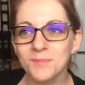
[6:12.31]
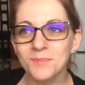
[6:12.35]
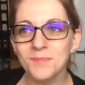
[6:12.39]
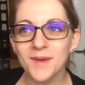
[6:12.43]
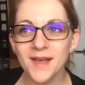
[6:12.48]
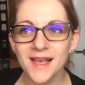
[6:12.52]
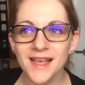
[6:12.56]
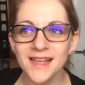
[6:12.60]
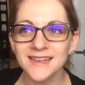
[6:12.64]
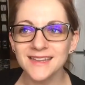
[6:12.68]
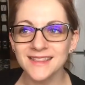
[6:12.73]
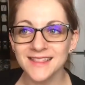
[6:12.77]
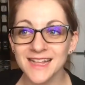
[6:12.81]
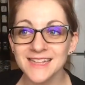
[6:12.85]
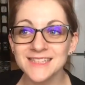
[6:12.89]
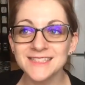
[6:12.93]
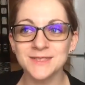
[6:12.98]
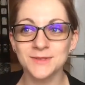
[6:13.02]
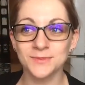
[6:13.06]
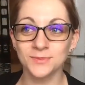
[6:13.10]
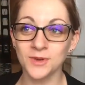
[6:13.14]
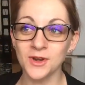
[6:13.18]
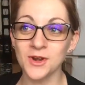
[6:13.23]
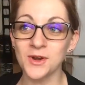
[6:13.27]
But
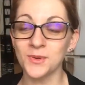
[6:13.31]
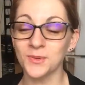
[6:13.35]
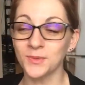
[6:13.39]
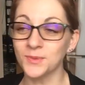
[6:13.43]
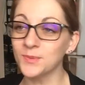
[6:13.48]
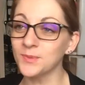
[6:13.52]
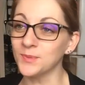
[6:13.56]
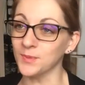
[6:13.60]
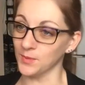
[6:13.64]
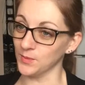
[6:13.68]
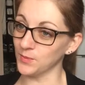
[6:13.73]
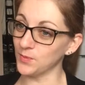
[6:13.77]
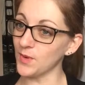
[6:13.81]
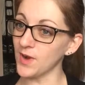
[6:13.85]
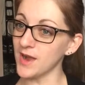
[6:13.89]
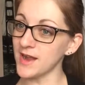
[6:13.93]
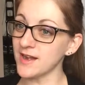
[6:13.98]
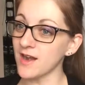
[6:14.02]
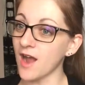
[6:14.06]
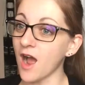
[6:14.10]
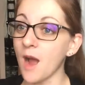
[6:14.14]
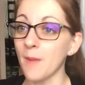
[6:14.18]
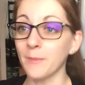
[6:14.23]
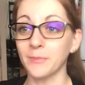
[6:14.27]
that's, you know,
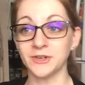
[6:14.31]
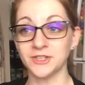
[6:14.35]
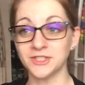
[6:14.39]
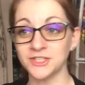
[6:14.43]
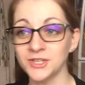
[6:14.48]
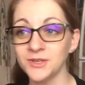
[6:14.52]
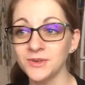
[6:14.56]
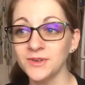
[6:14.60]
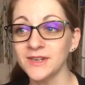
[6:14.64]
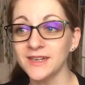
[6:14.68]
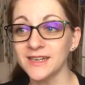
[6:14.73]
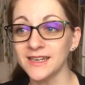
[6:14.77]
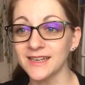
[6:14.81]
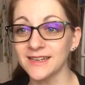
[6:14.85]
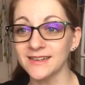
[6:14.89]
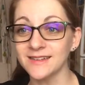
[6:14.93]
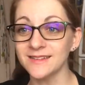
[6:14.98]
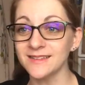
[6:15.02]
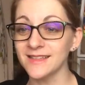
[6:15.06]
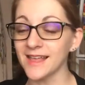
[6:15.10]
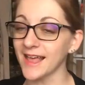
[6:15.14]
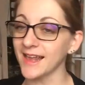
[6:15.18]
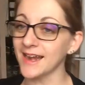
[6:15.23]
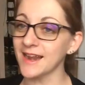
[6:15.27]
one
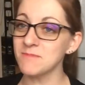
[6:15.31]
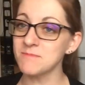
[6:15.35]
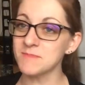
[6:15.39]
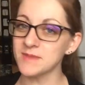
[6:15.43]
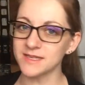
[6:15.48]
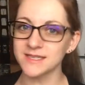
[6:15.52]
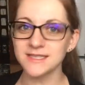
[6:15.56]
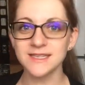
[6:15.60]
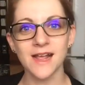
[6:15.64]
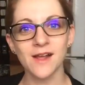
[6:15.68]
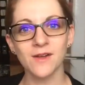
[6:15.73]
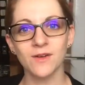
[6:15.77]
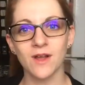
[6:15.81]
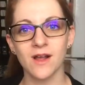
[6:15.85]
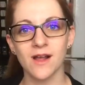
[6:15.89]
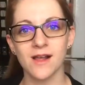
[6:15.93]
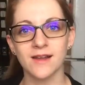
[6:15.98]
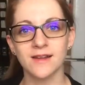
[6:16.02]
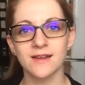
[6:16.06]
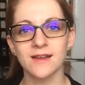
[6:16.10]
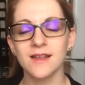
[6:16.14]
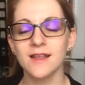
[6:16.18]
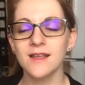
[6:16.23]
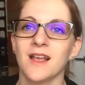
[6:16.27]
opportunity that I missed out
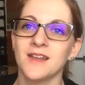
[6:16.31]
on.